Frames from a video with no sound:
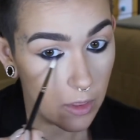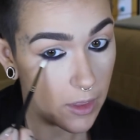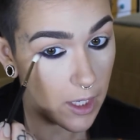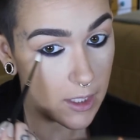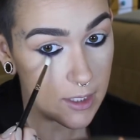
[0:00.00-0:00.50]

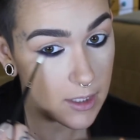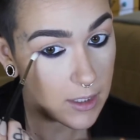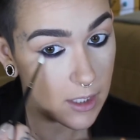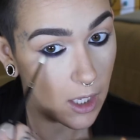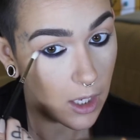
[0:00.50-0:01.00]

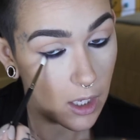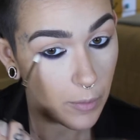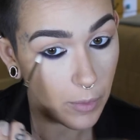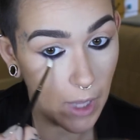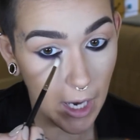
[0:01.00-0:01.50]
this
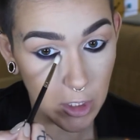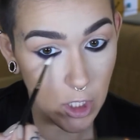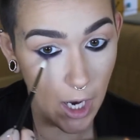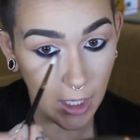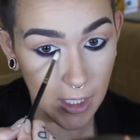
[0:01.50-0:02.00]
Black
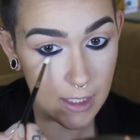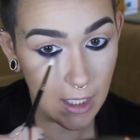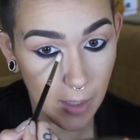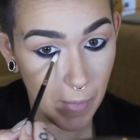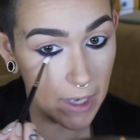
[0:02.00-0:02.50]
Track, and it's
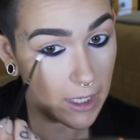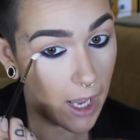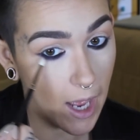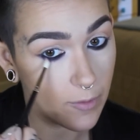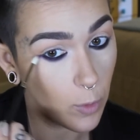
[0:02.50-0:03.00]
gonna make it
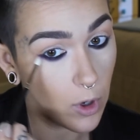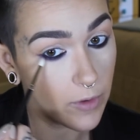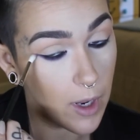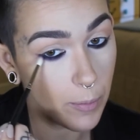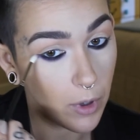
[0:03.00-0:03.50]
have more of
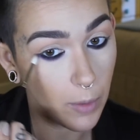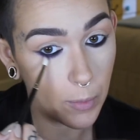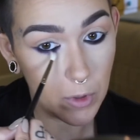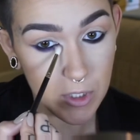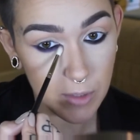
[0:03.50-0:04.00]
a
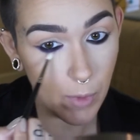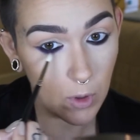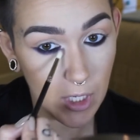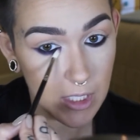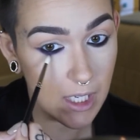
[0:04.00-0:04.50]
purple
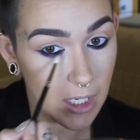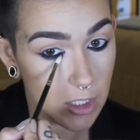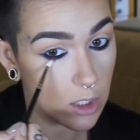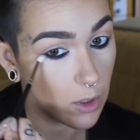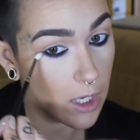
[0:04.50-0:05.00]
smoky tint
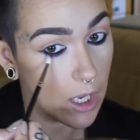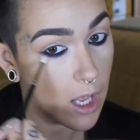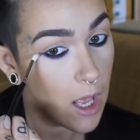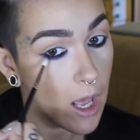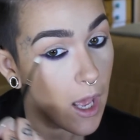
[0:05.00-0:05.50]
to it,
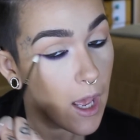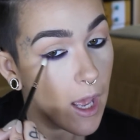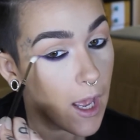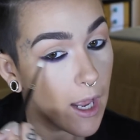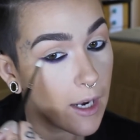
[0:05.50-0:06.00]

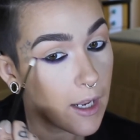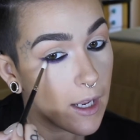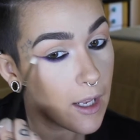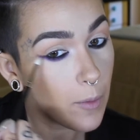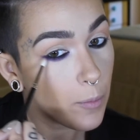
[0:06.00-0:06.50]
and
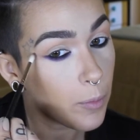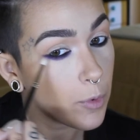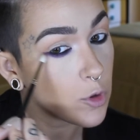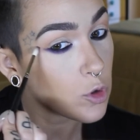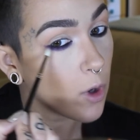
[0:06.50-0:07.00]

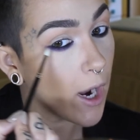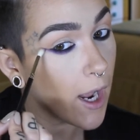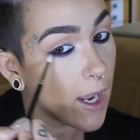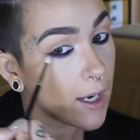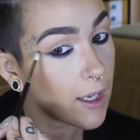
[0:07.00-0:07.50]

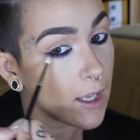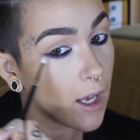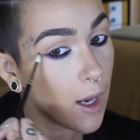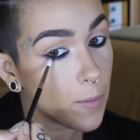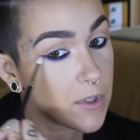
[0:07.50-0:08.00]
drag it
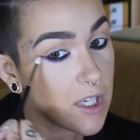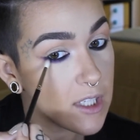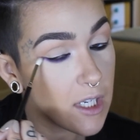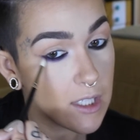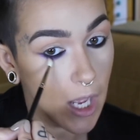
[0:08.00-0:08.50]
up
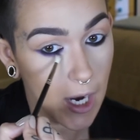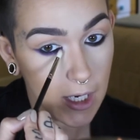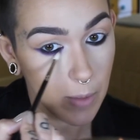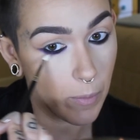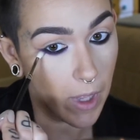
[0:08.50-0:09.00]
just a
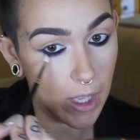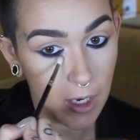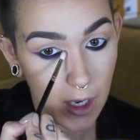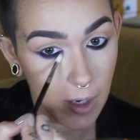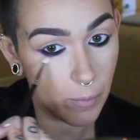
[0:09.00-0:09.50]
tiny bit
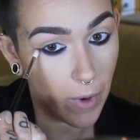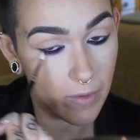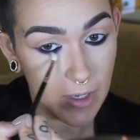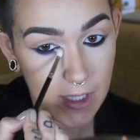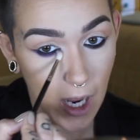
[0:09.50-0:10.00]
and
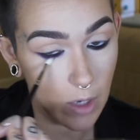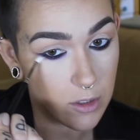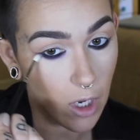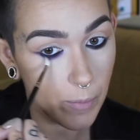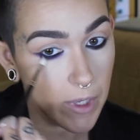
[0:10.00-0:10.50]
buff it down.
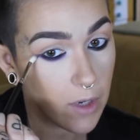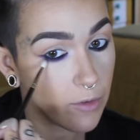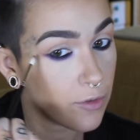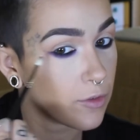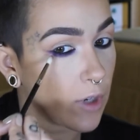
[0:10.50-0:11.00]
Don't be
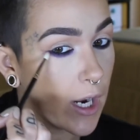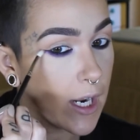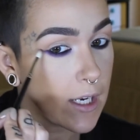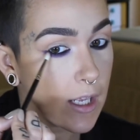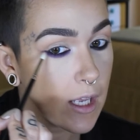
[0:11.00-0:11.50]

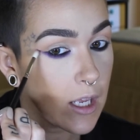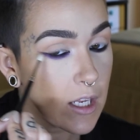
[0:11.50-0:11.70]
afraid